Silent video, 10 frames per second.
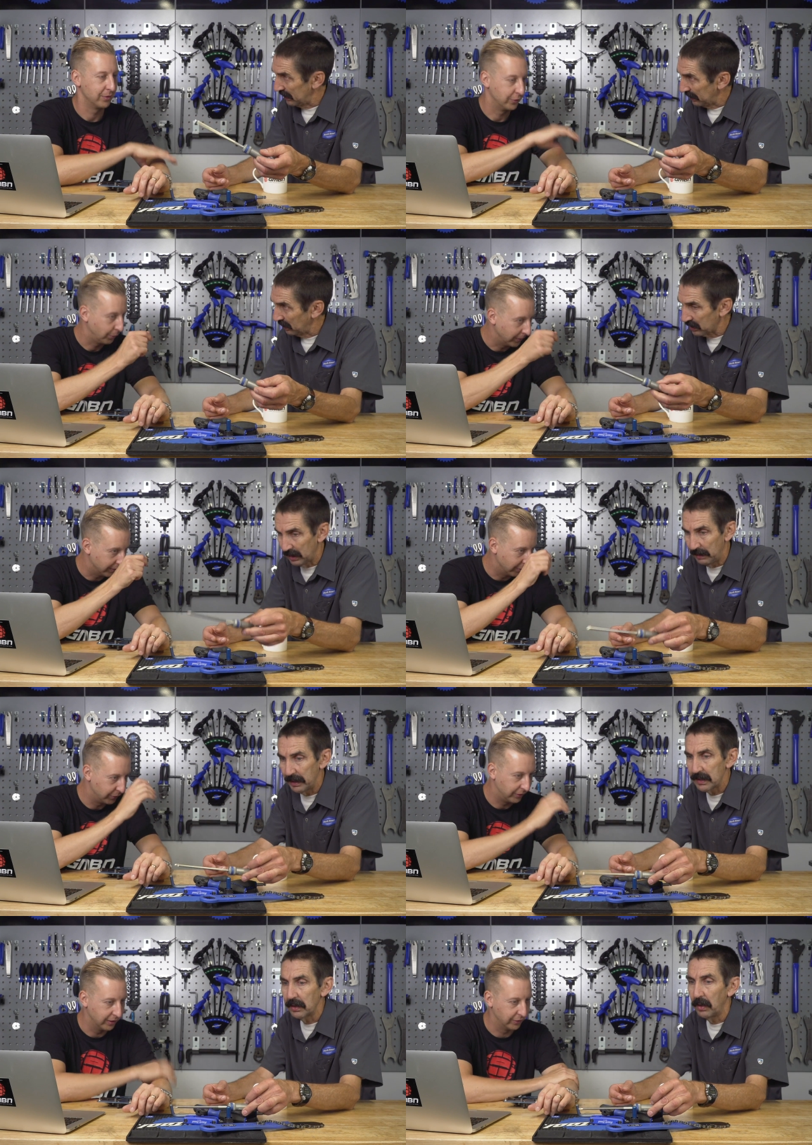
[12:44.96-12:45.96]
Speaker 1: set those
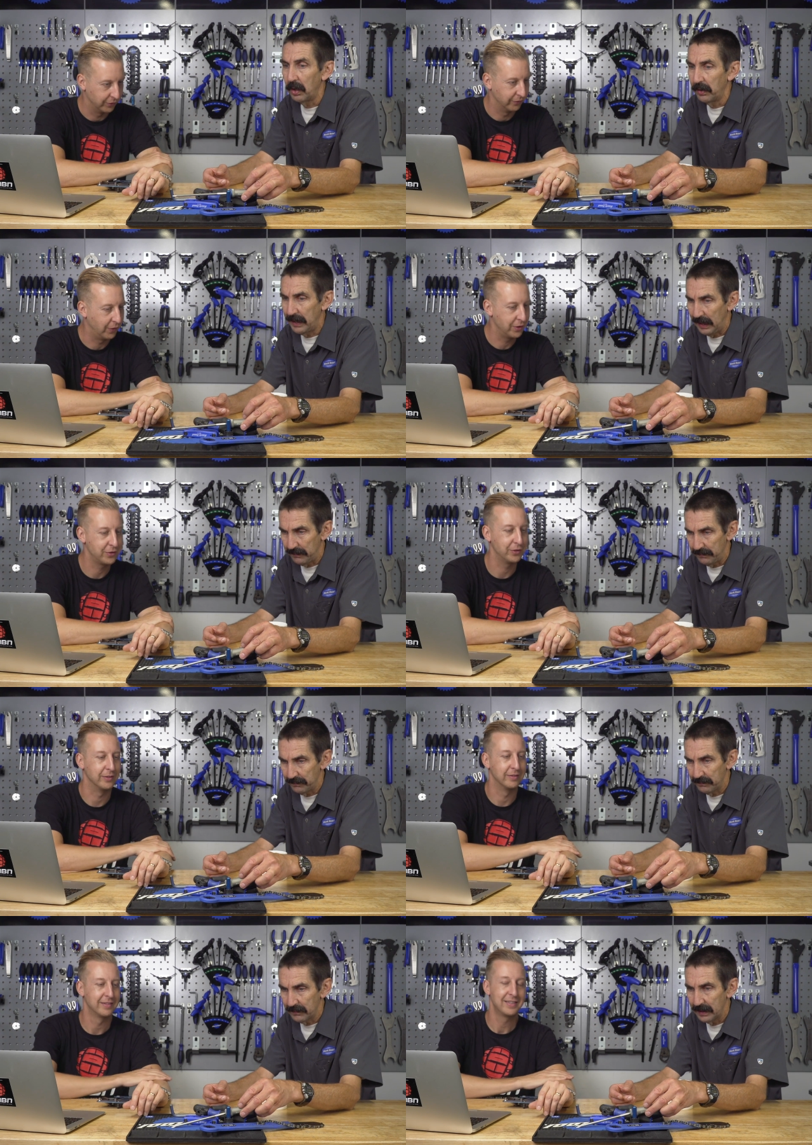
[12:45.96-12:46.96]
limits. Those oh yeah,
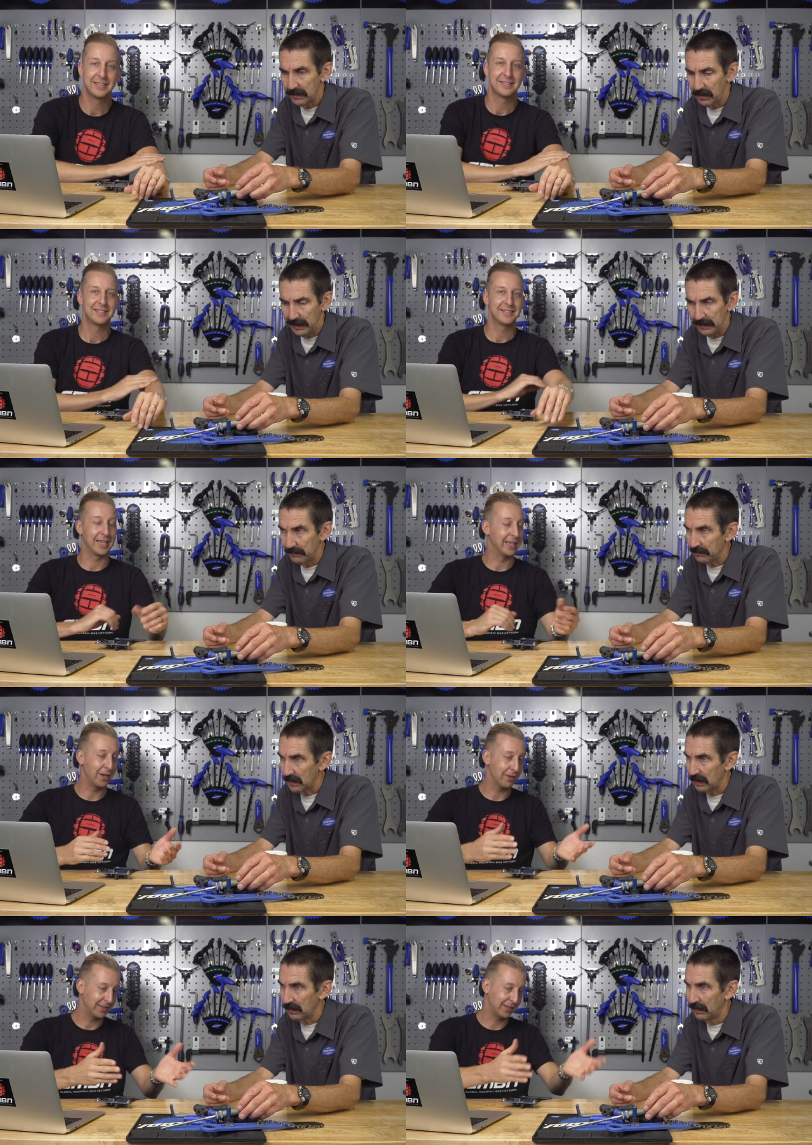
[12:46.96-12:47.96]
that's right. There you
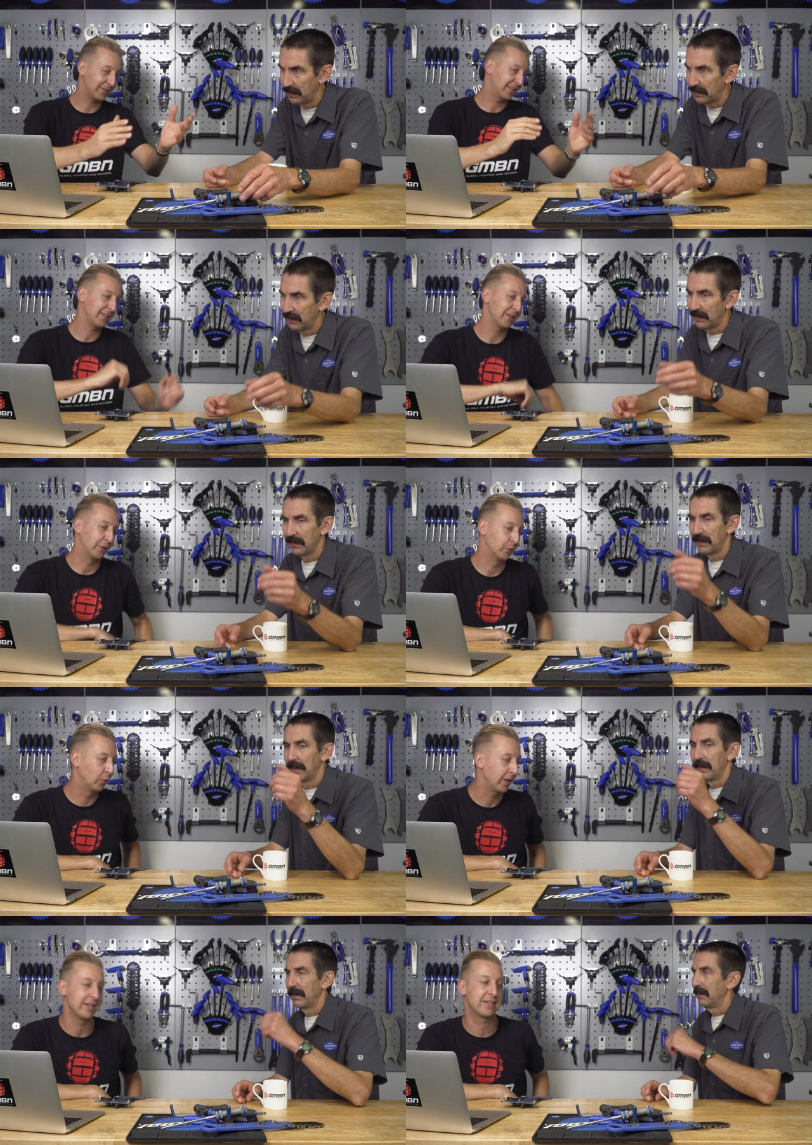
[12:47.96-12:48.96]
go. So,
Speaker 2: that's that's a
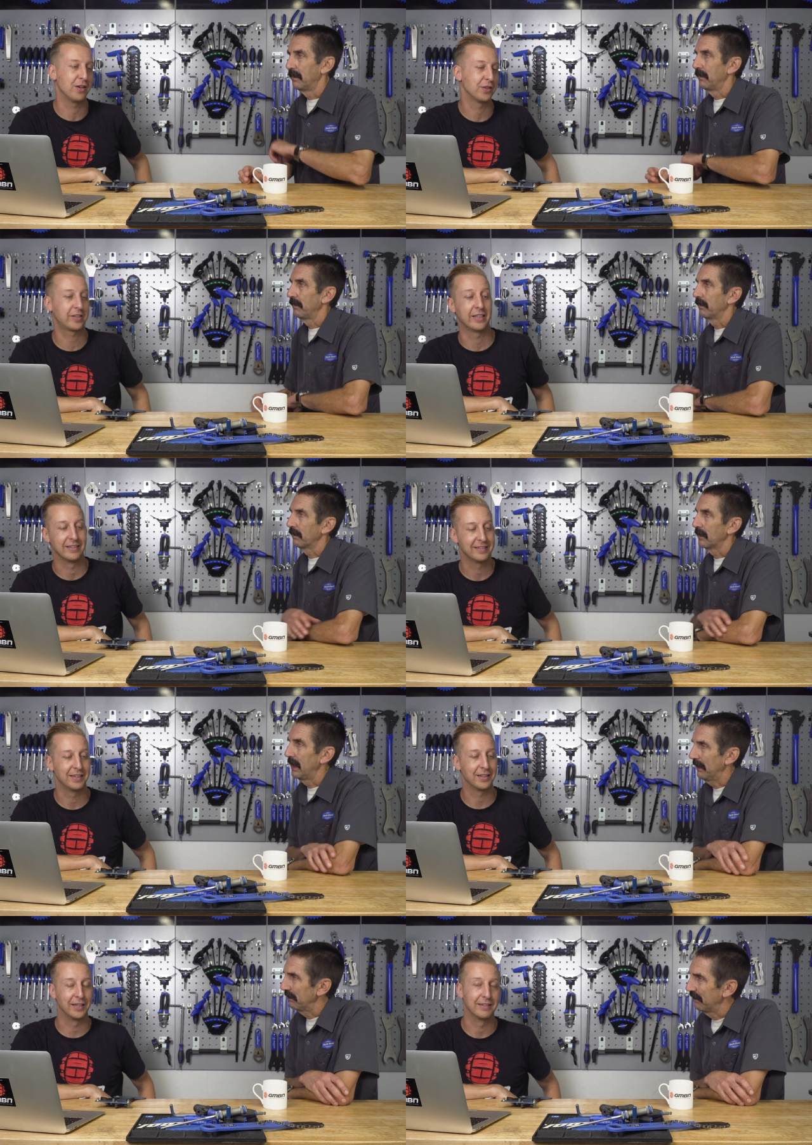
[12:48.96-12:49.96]
great starter kit.
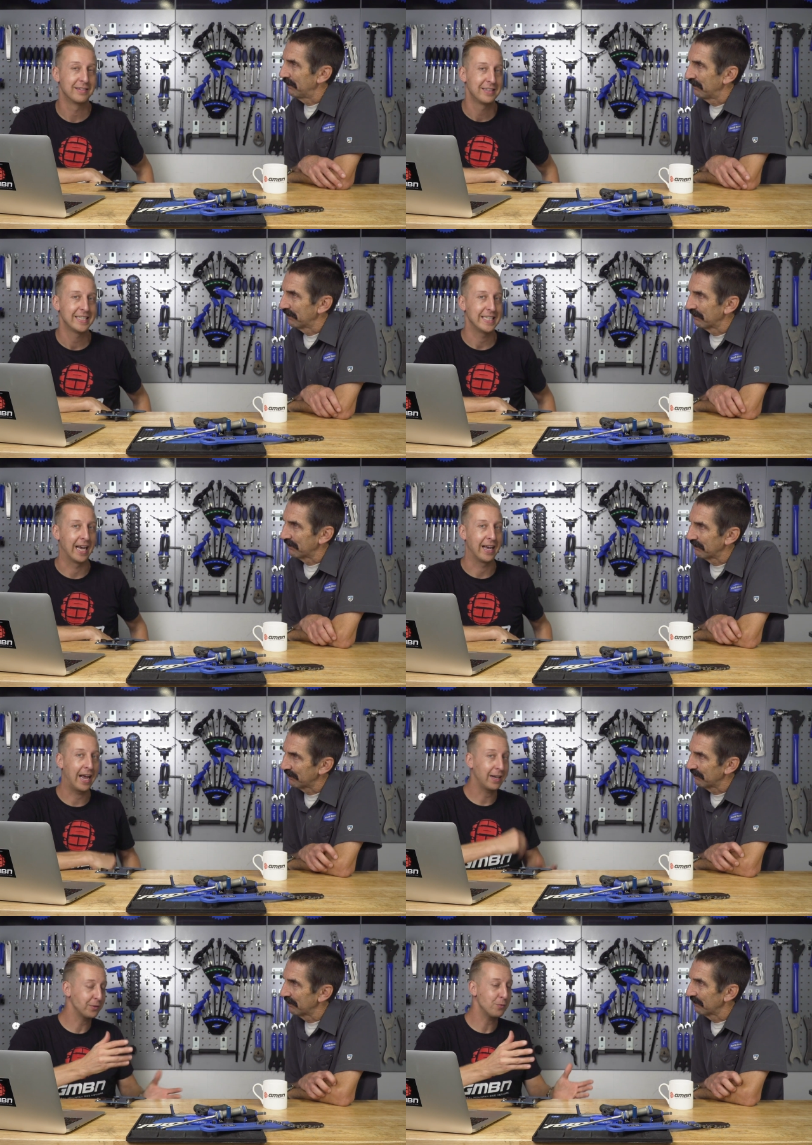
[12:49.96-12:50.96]
Yep. I think. Yeah,
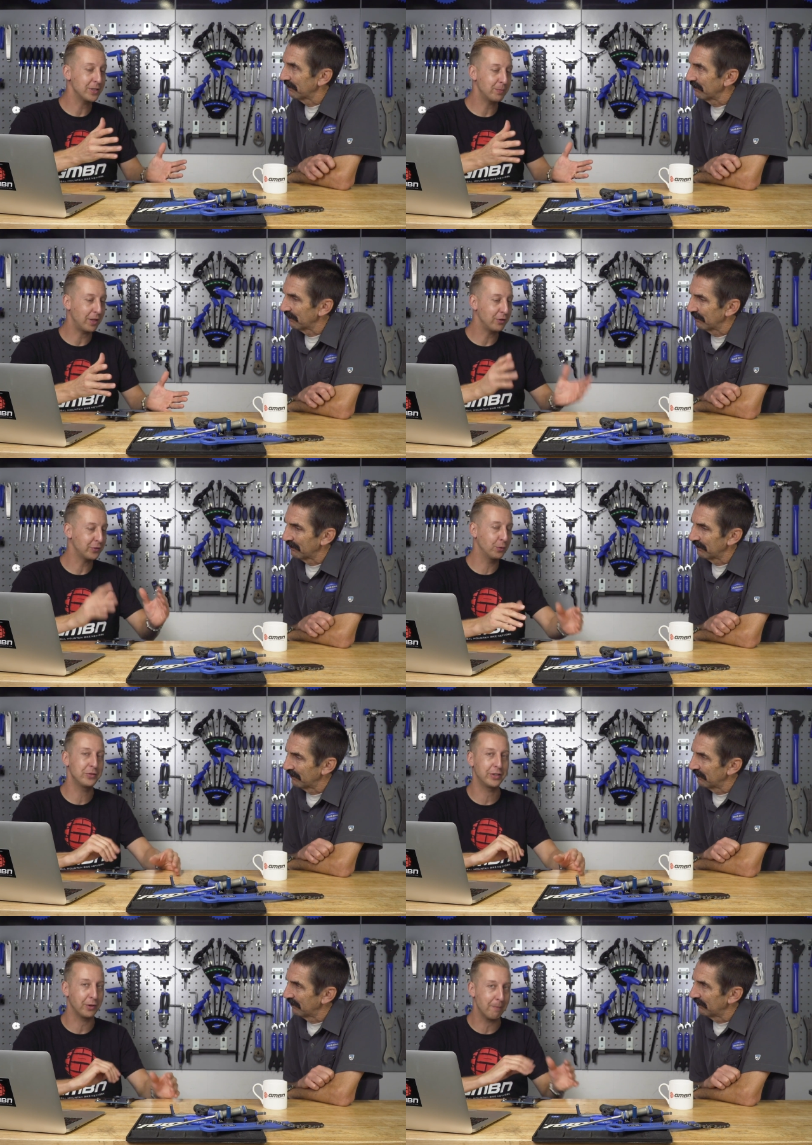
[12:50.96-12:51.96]
and as always with those
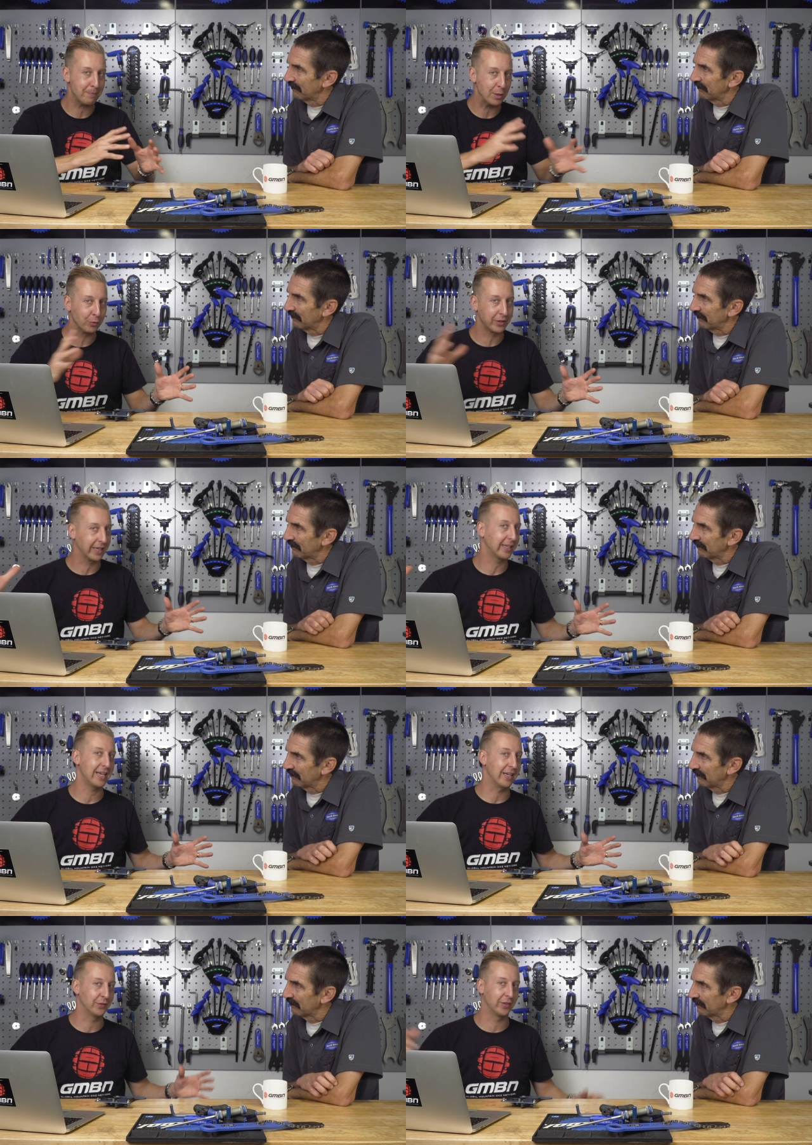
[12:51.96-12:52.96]
tools, you've got to build that
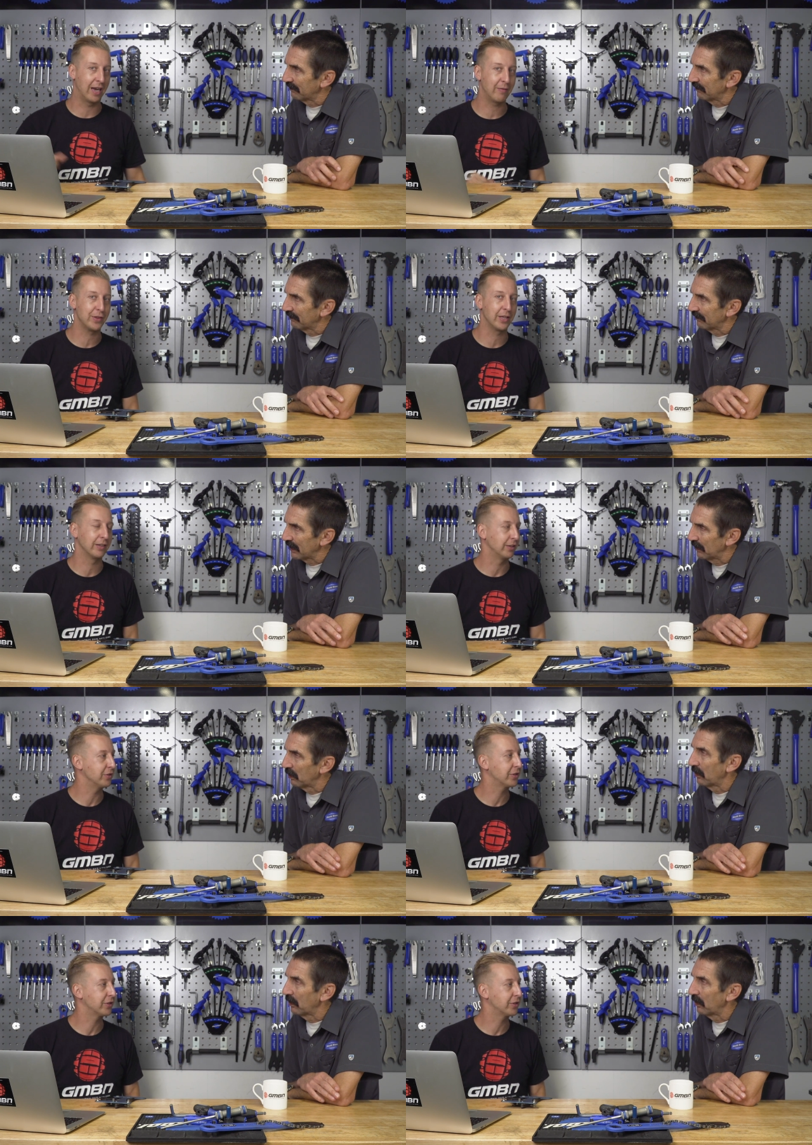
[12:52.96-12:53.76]
kit into everything that you